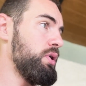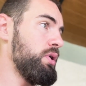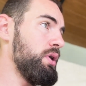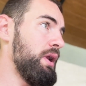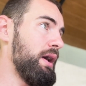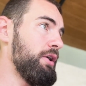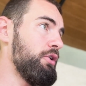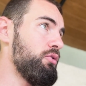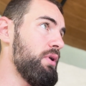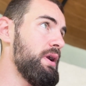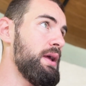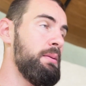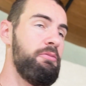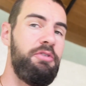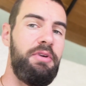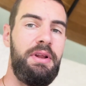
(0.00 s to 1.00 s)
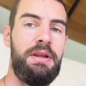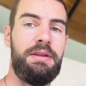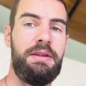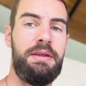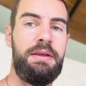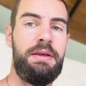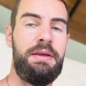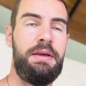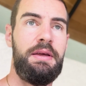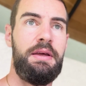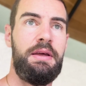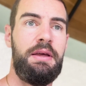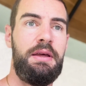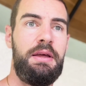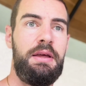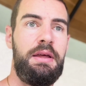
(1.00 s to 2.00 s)
like already I'm feeling
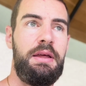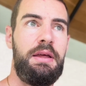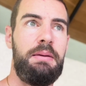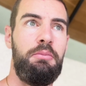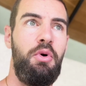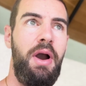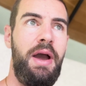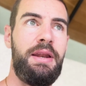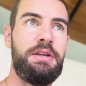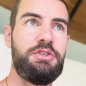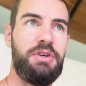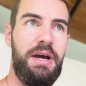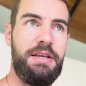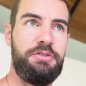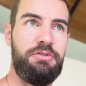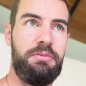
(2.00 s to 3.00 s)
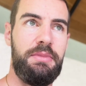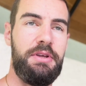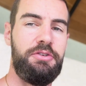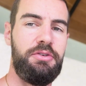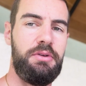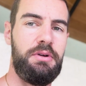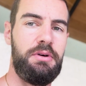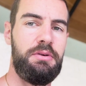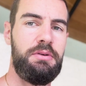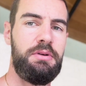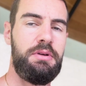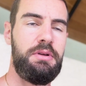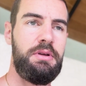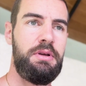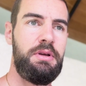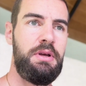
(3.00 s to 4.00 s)
more energized from this, you know?
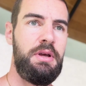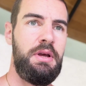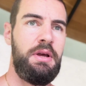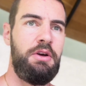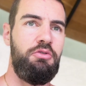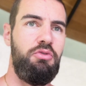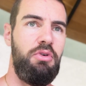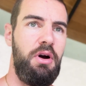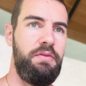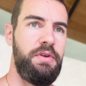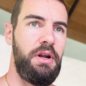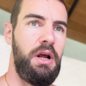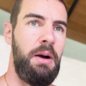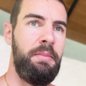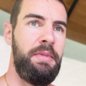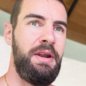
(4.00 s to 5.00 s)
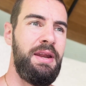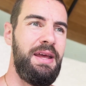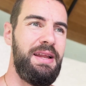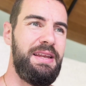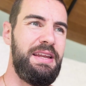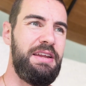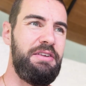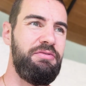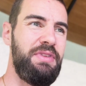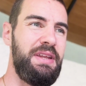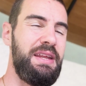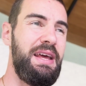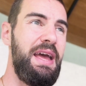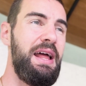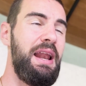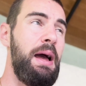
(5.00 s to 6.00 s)
Rather than coming in here lifting.
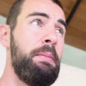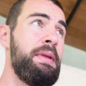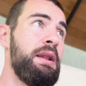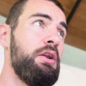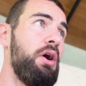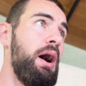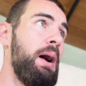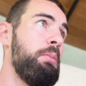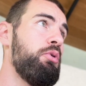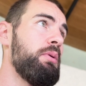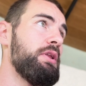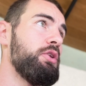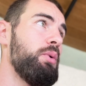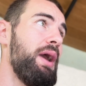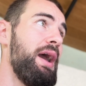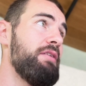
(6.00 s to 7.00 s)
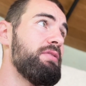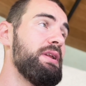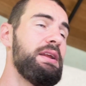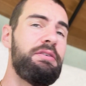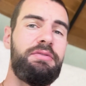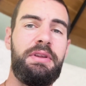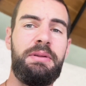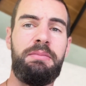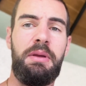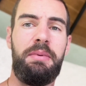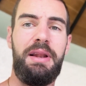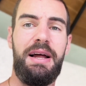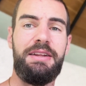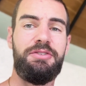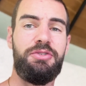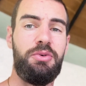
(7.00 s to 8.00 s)
Like, I mean, look, I'll probably do heavy lifting maybe
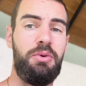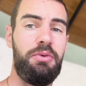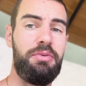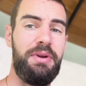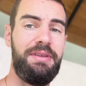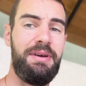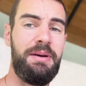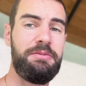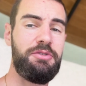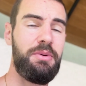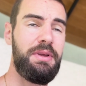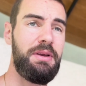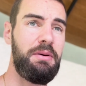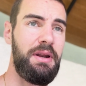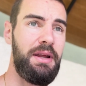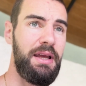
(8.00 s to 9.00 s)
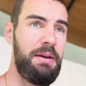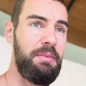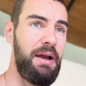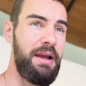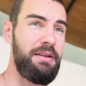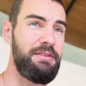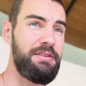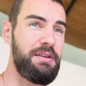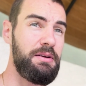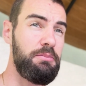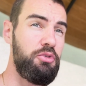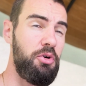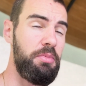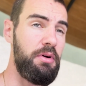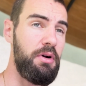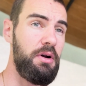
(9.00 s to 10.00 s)
like two or three times a week when I get back into the
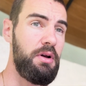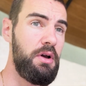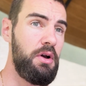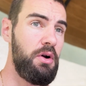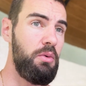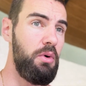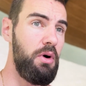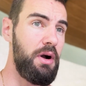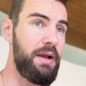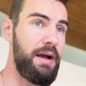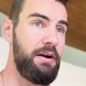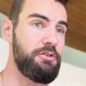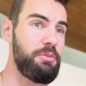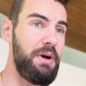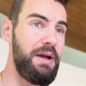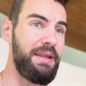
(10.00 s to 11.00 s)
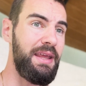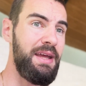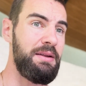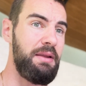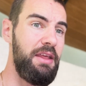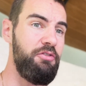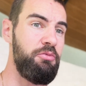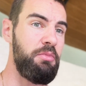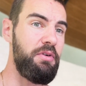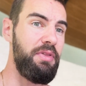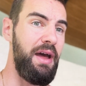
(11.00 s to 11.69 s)
proper workouts. But again, even with